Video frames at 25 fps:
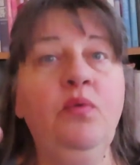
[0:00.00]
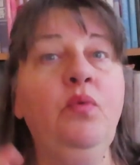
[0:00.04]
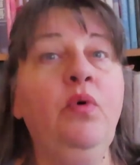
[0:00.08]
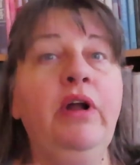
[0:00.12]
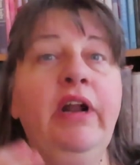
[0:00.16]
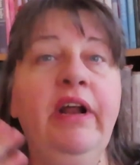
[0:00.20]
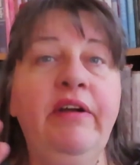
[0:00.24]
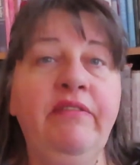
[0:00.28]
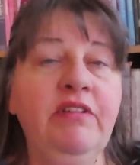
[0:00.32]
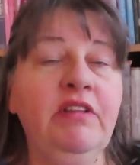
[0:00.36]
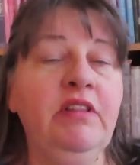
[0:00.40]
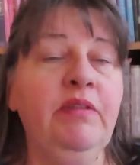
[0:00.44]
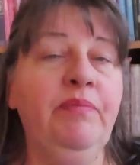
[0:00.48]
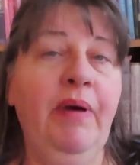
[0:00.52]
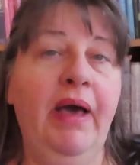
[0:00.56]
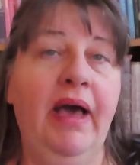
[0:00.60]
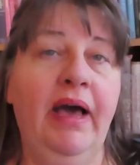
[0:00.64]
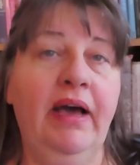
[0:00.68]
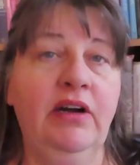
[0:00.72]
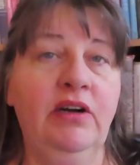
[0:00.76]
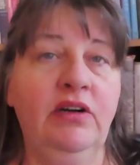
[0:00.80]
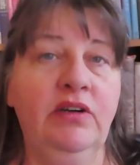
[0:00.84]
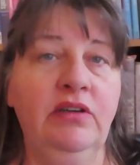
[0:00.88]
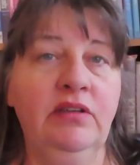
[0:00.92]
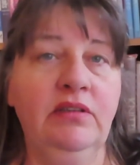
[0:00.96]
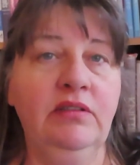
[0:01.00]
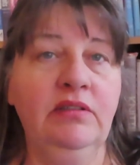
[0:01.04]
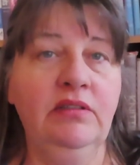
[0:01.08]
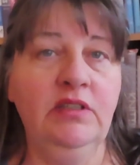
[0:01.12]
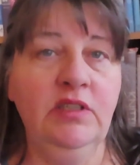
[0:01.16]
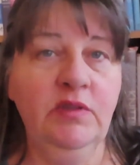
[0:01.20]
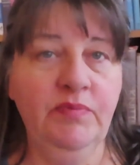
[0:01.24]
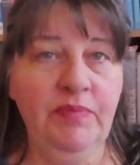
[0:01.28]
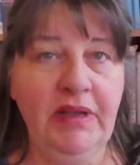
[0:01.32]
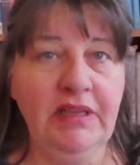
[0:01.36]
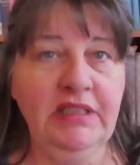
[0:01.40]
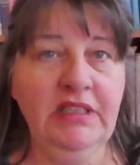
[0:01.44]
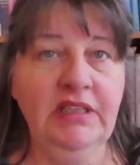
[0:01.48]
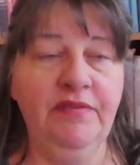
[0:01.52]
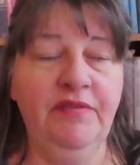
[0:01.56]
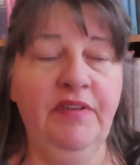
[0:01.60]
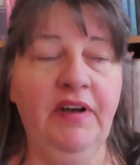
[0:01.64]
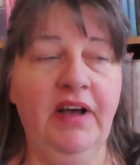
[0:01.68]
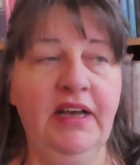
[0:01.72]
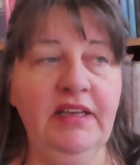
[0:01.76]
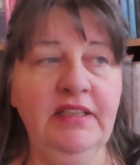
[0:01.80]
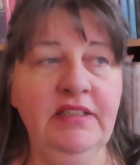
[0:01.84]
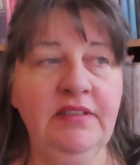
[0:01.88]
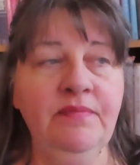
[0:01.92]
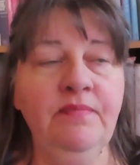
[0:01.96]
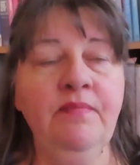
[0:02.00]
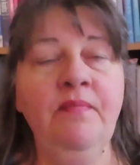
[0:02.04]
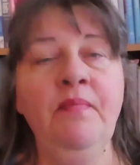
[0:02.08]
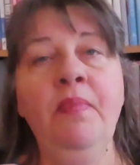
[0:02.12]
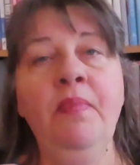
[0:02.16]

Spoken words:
whatever the pattern specifies.